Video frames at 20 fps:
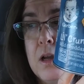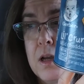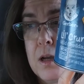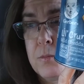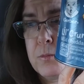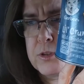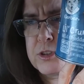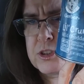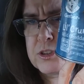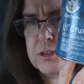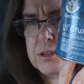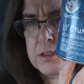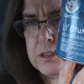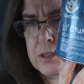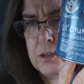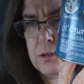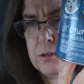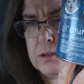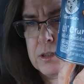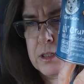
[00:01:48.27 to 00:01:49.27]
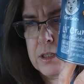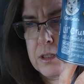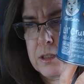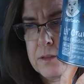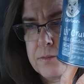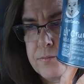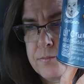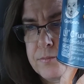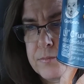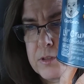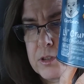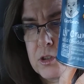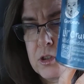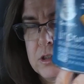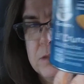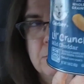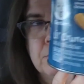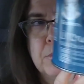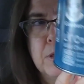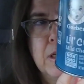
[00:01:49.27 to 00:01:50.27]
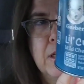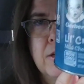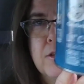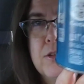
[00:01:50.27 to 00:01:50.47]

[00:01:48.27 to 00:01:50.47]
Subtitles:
Which literally could be